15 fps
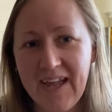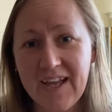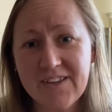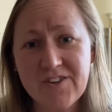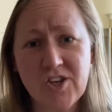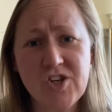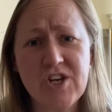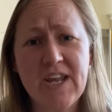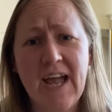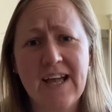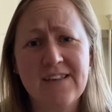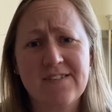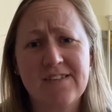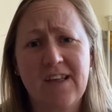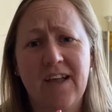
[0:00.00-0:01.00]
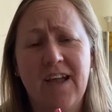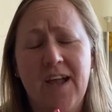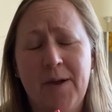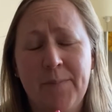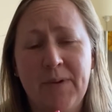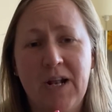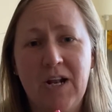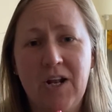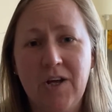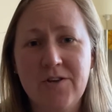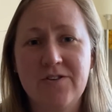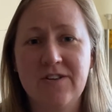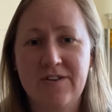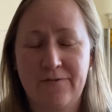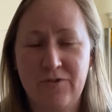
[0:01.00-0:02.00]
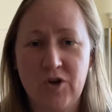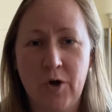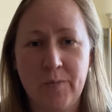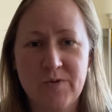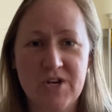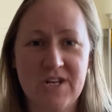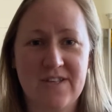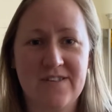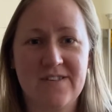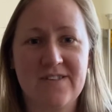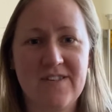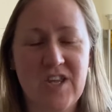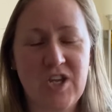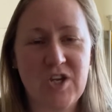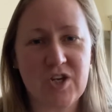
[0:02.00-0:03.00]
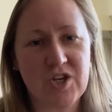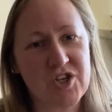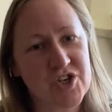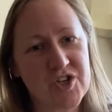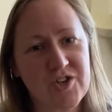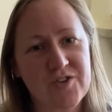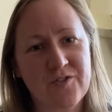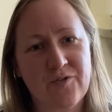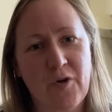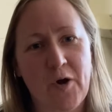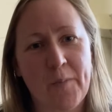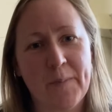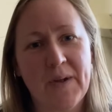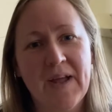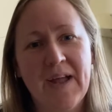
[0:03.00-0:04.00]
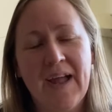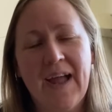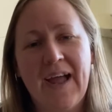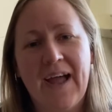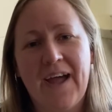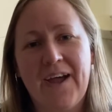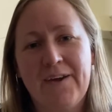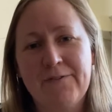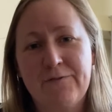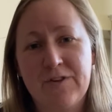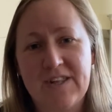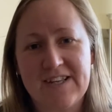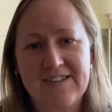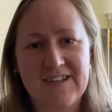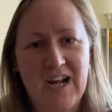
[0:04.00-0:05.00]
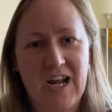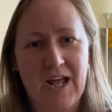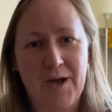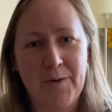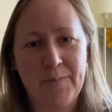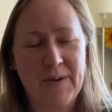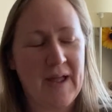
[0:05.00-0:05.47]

So she has loads of different options that you can choose from for this club,